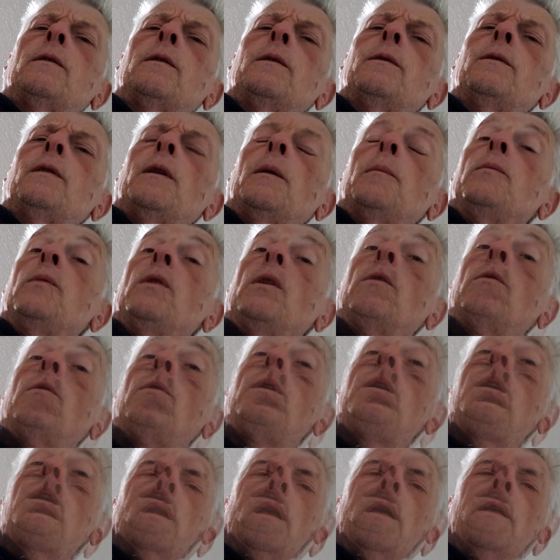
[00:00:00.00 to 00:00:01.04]
to some
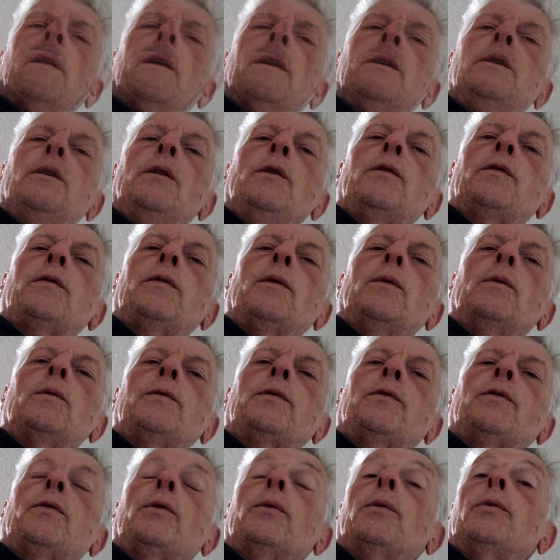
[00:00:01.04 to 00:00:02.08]
degree. Another useful
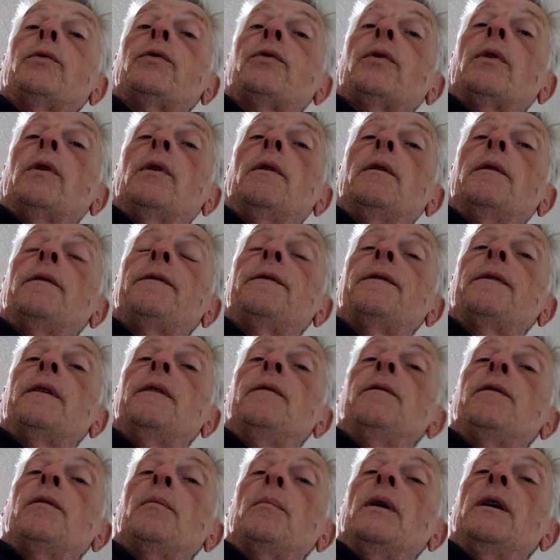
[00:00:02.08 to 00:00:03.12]
source of
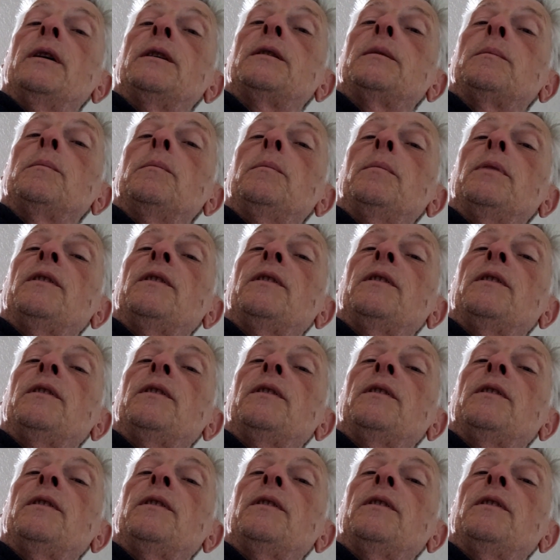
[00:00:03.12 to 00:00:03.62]
information,